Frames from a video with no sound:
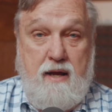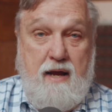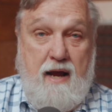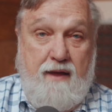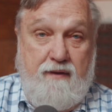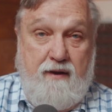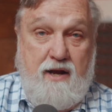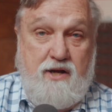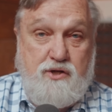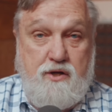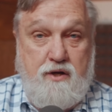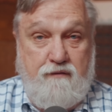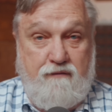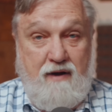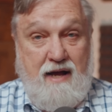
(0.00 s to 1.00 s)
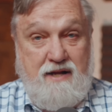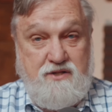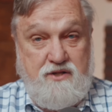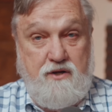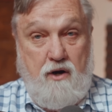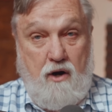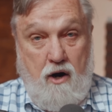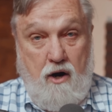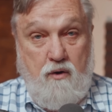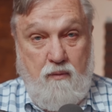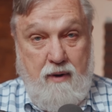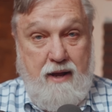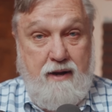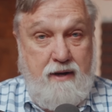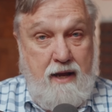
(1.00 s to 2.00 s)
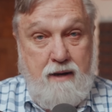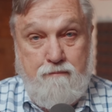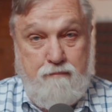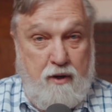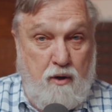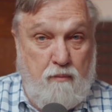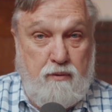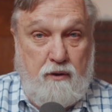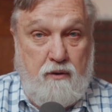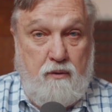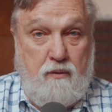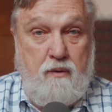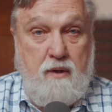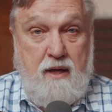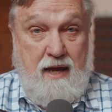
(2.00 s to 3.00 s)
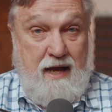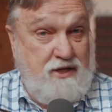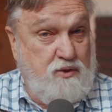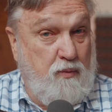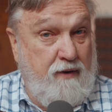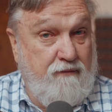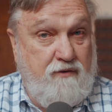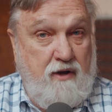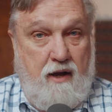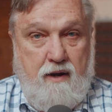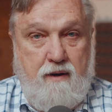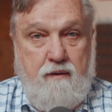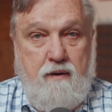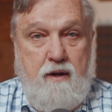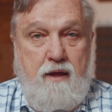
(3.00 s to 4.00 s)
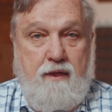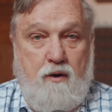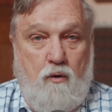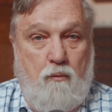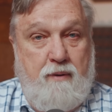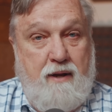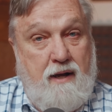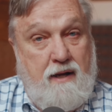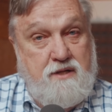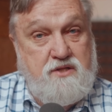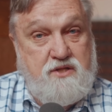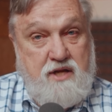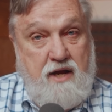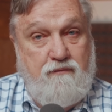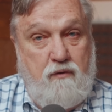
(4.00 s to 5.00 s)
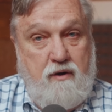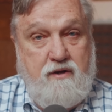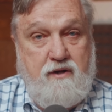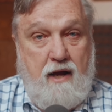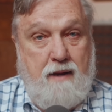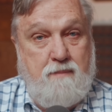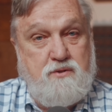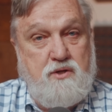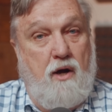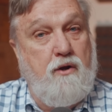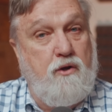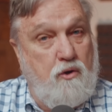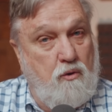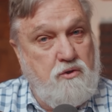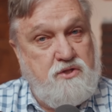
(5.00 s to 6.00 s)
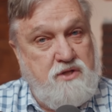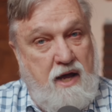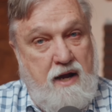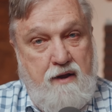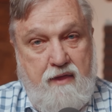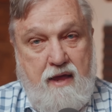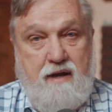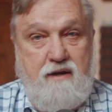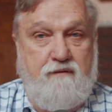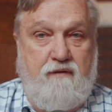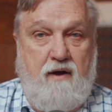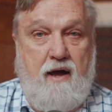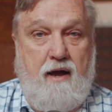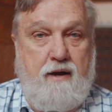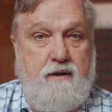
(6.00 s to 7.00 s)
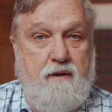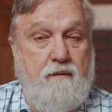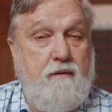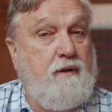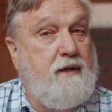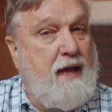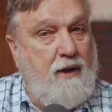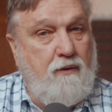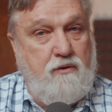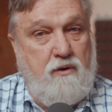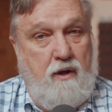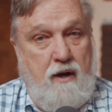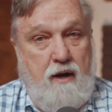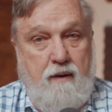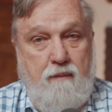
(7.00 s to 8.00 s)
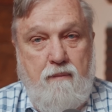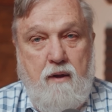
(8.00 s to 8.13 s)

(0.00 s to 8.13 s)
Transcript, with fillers: and the nation divides into hard red and bitter blue, as we have done, there will be unsavory types on your side of that divide. Count on it.